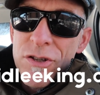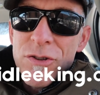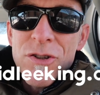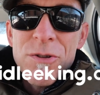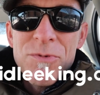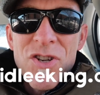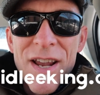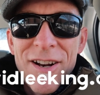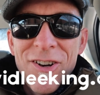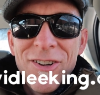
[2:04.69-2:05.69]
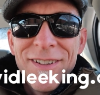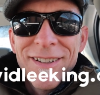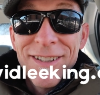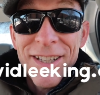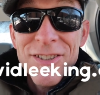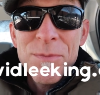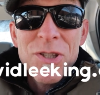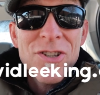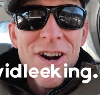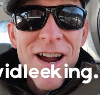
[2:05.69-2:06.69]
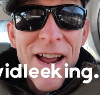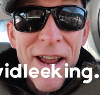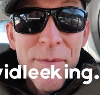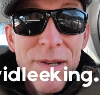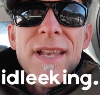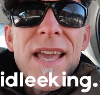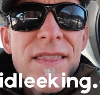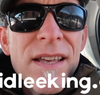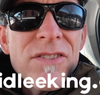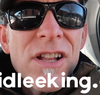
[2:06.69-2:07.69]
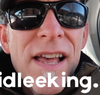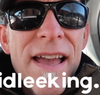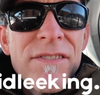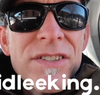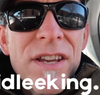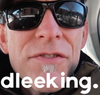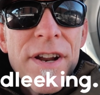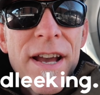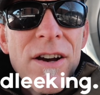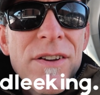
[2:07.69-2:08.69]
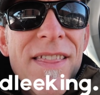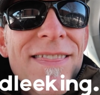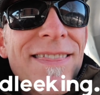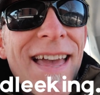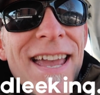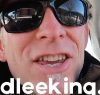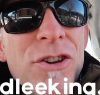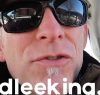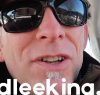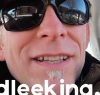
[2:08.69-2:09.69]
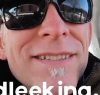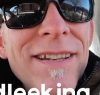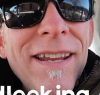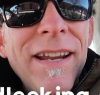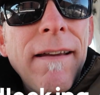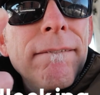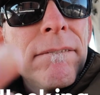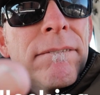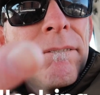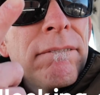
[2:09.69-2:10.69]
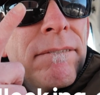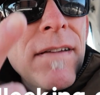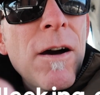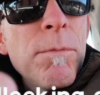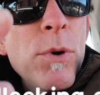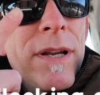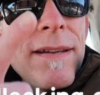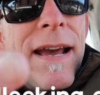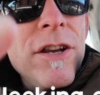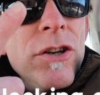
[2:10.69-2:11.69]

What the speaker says: YouTube channel, click subscribe. And that's all I have to say for now. Thank you for listening. I'll point at